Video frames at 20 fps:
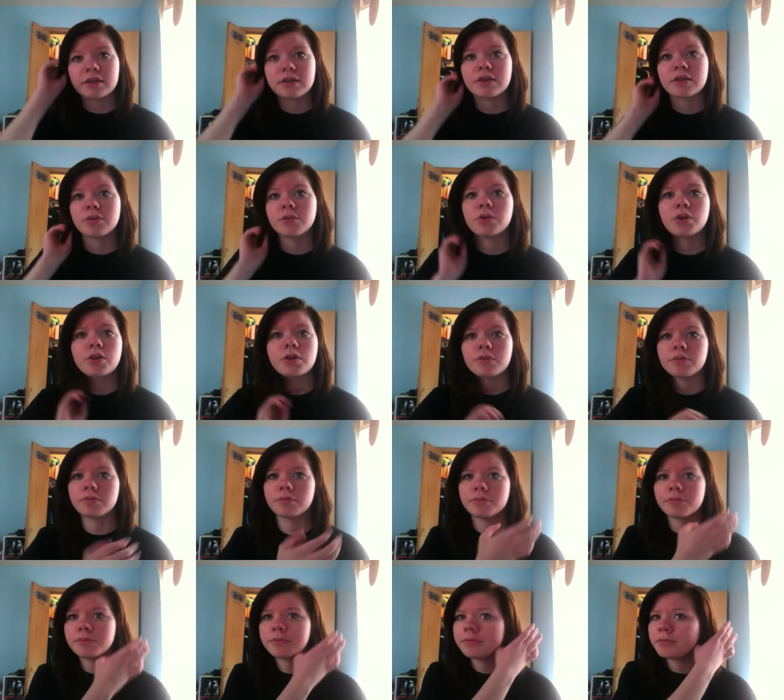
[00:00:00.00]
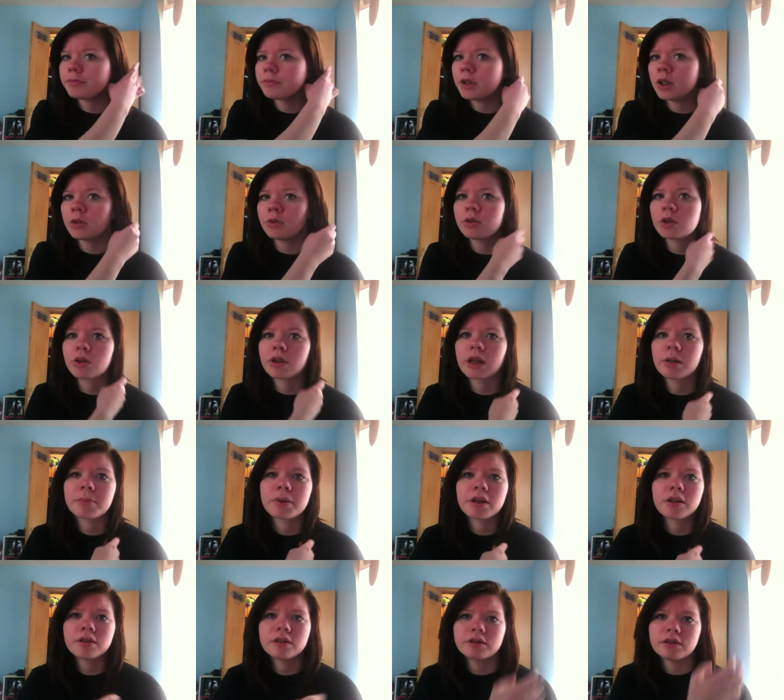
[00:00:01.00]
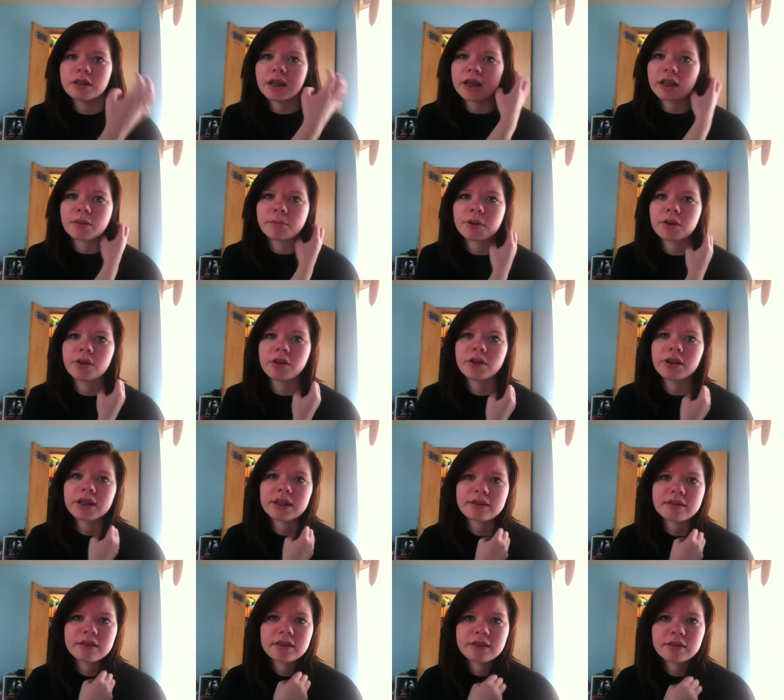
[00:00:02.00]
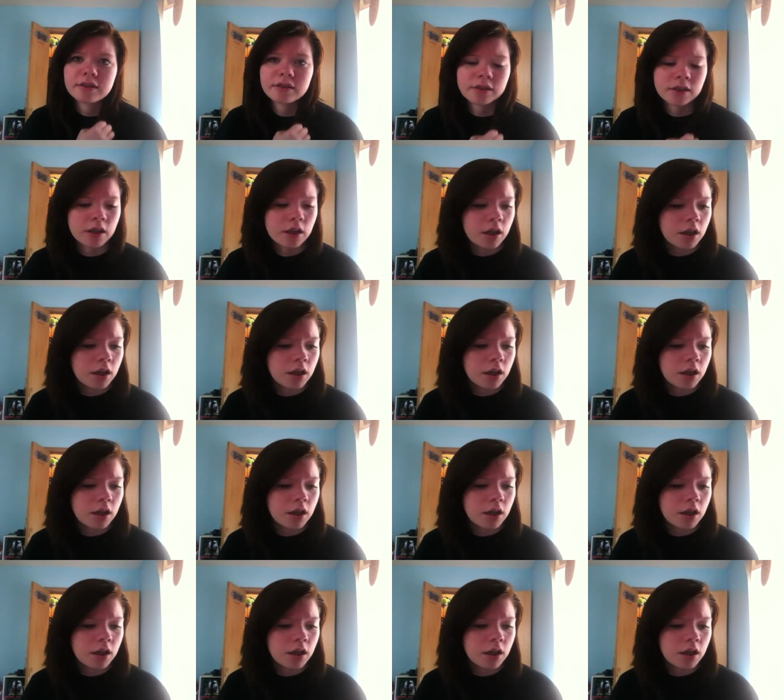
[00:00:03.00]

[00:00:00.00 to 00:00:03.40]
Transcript: So don't talk about your exes.